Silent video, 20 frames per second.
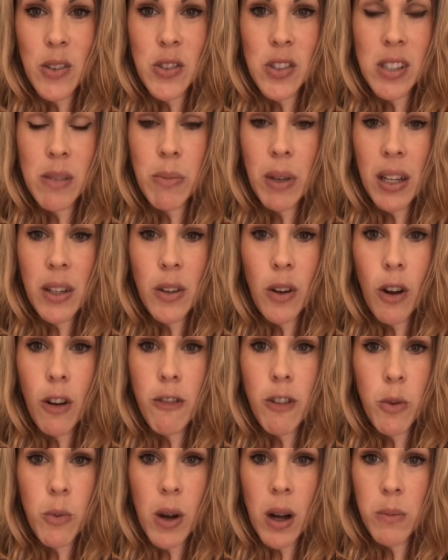just being
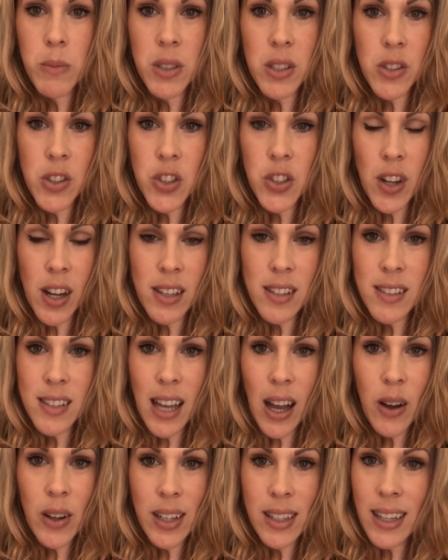overwhelmed and
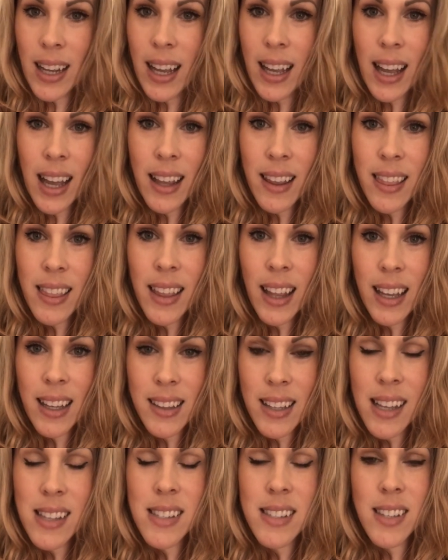stressed out. And I
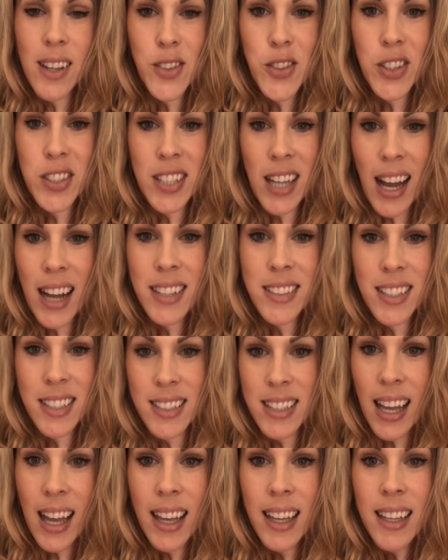think that's such a
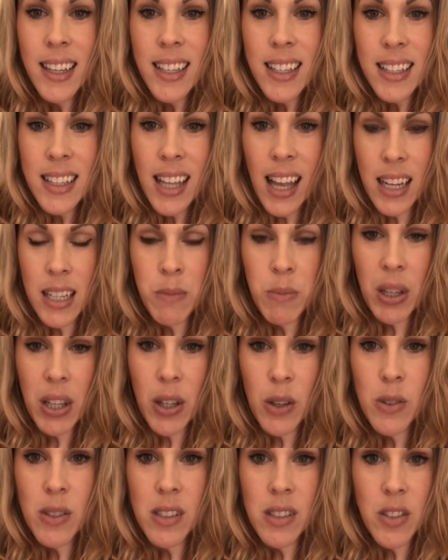tactic that the
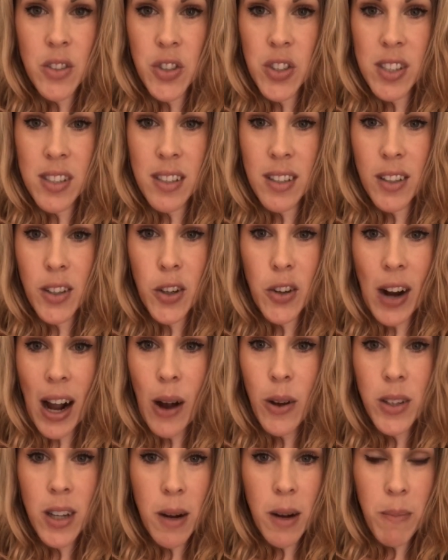enemy uses, is just to
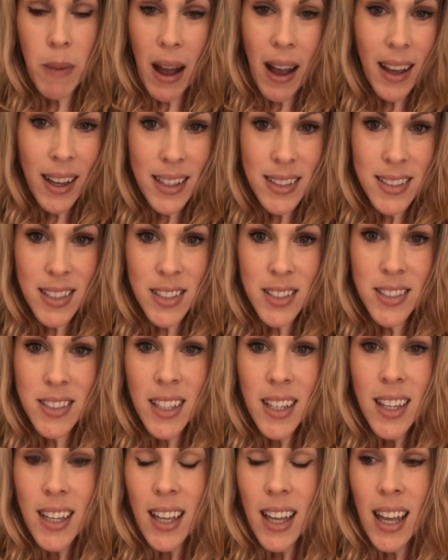crowd our mind
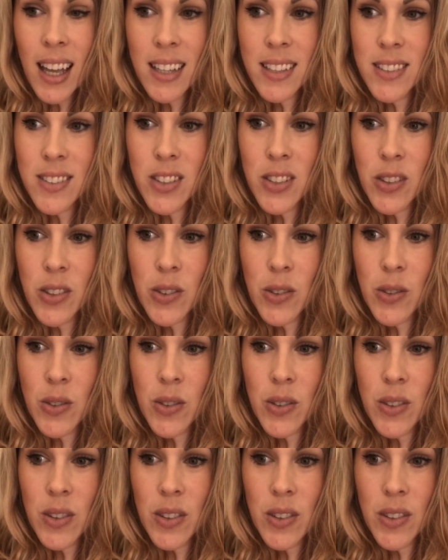and
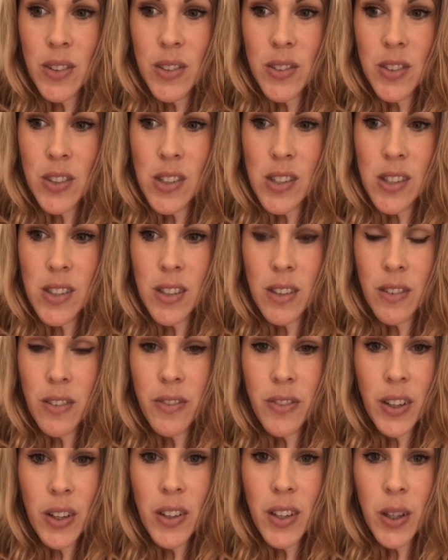to just to
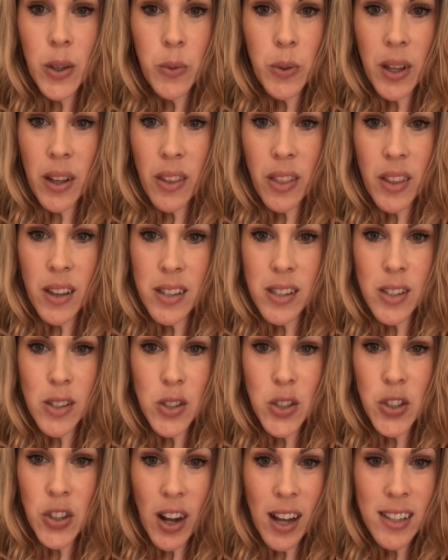fill it with this
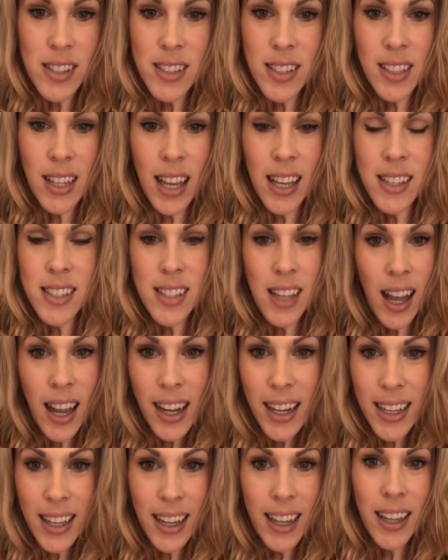stress and
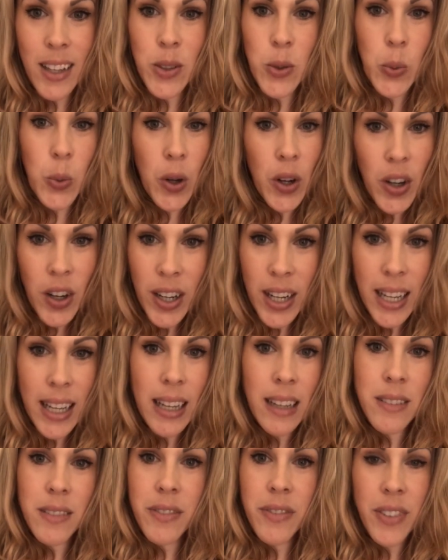anxiety and
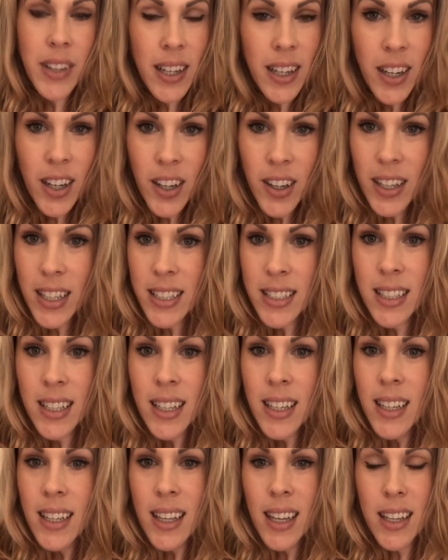worry and fear, and
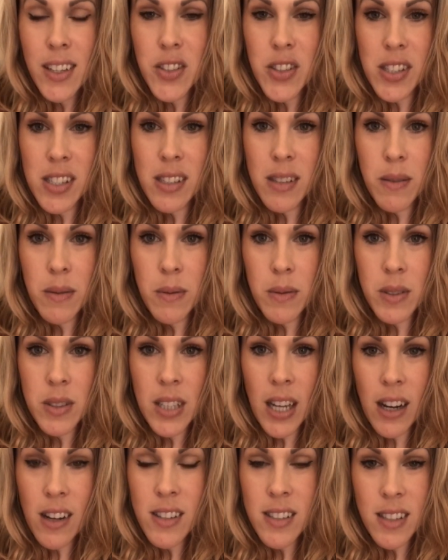it just
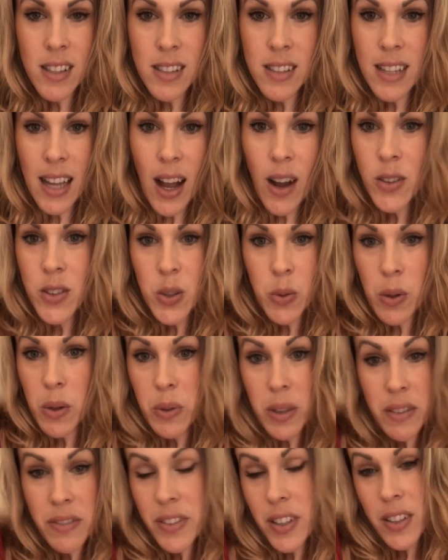tears us down to where
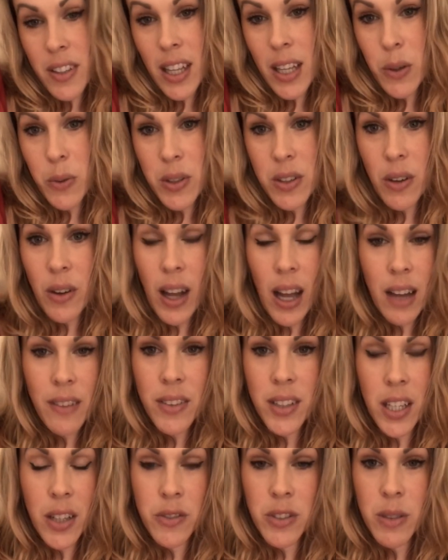we feel like we don't
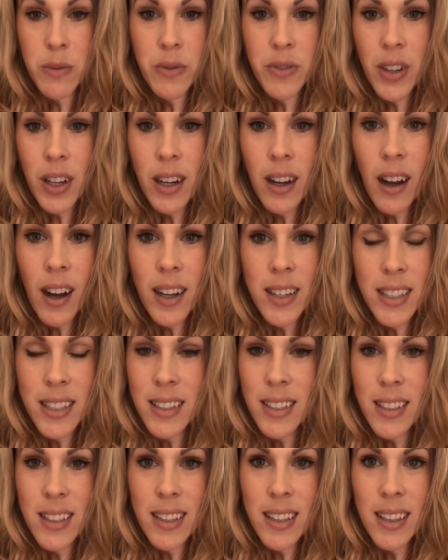have any room for God.
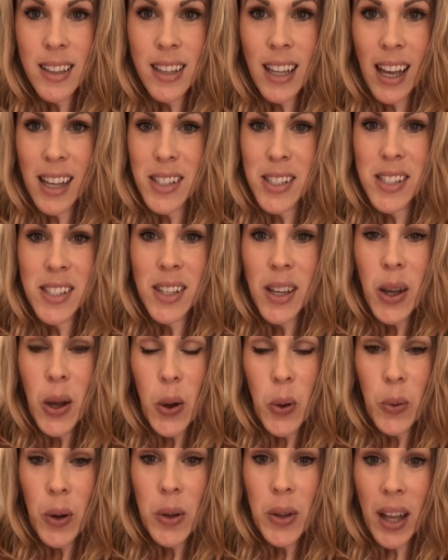And that's
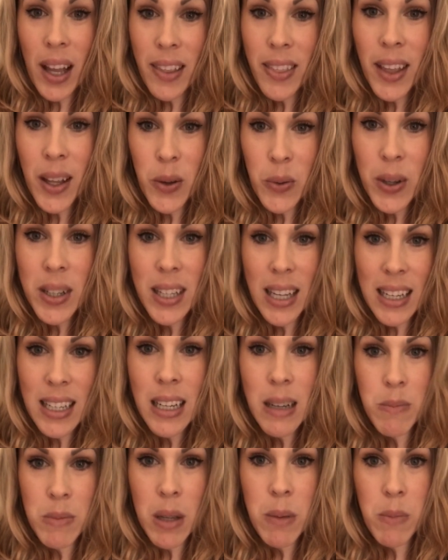when I think we need
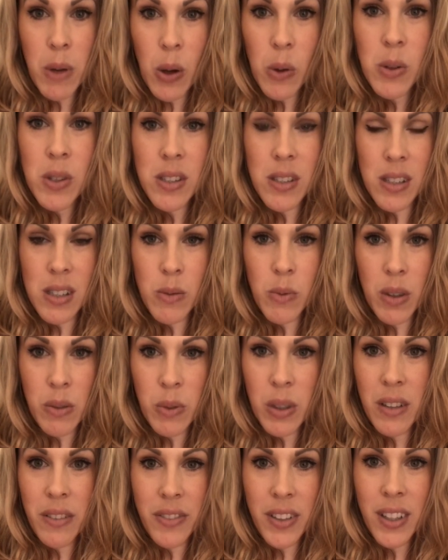him the most, is
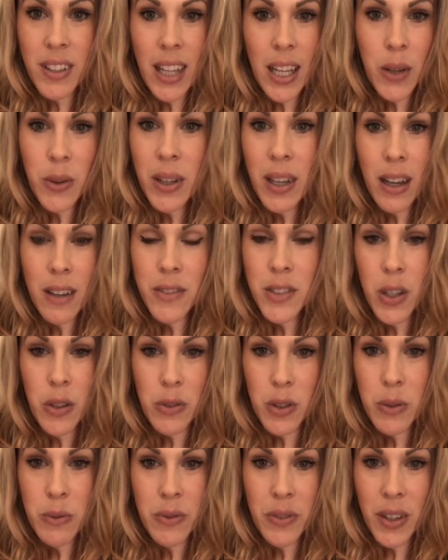when we feel like we have no
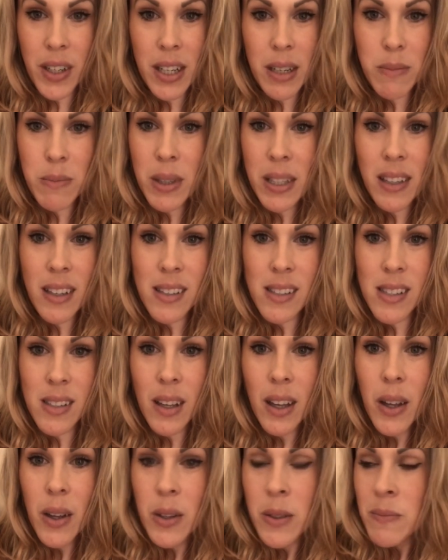room for him,
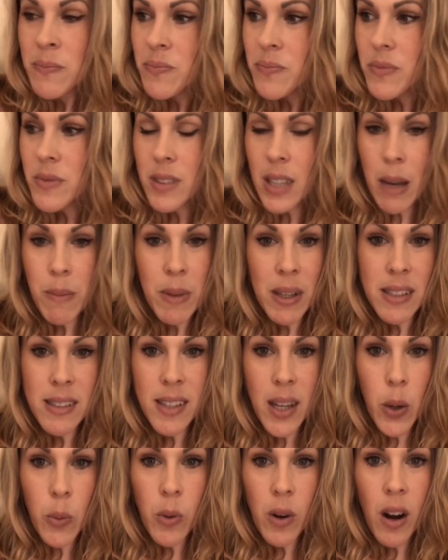because that
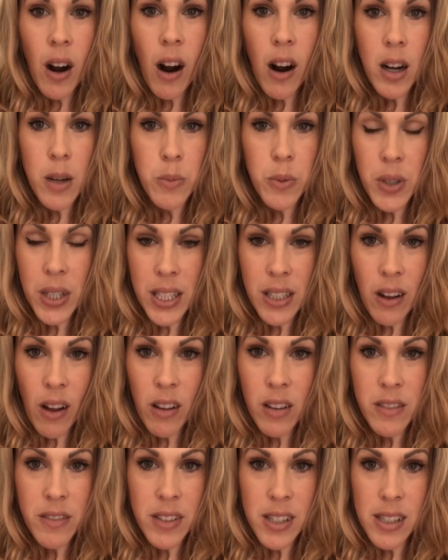means that we're harboring
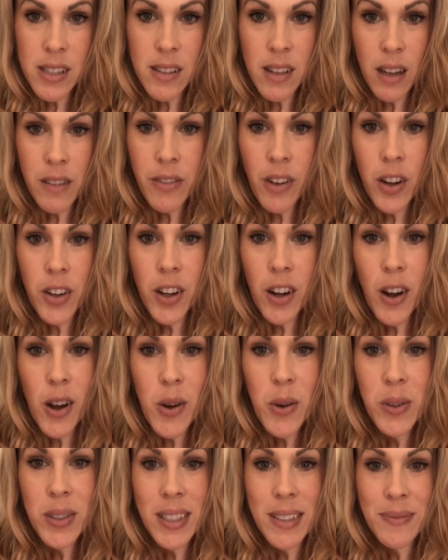all of this stuff on our
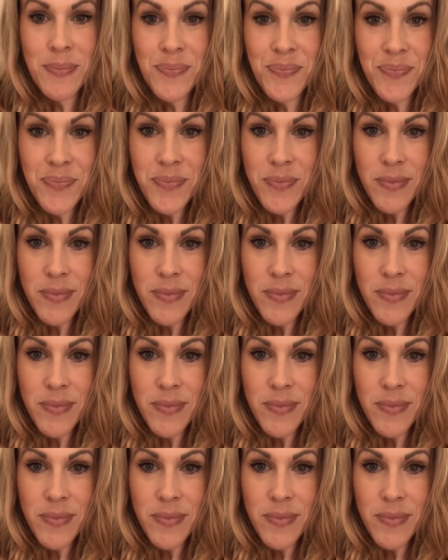own, and